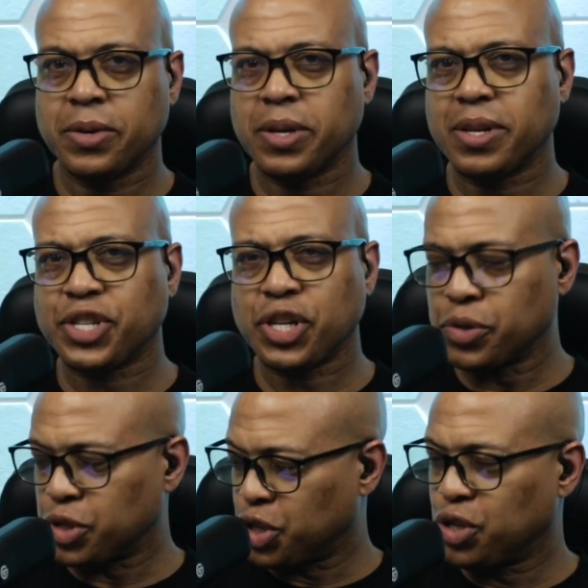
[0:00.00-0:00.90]
It
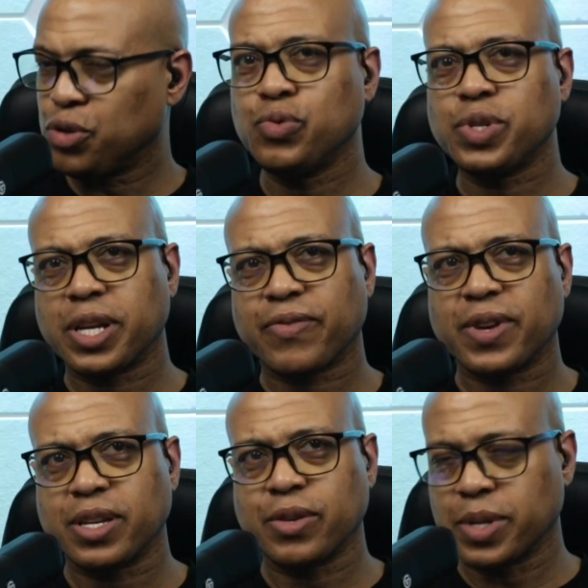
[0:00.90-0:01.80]
shows 2
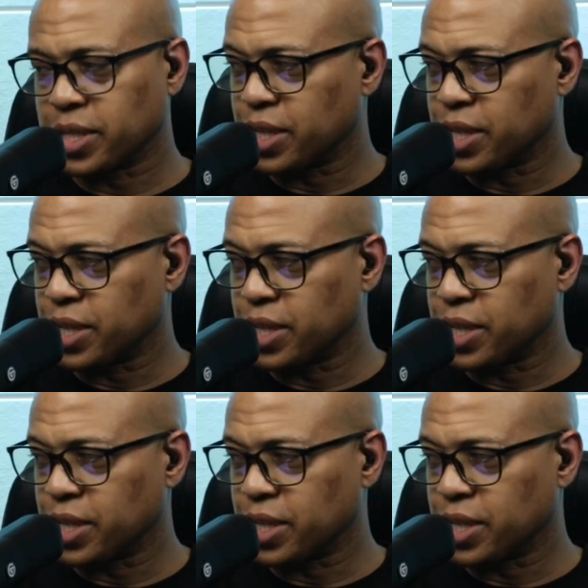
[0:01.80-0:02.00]
different units.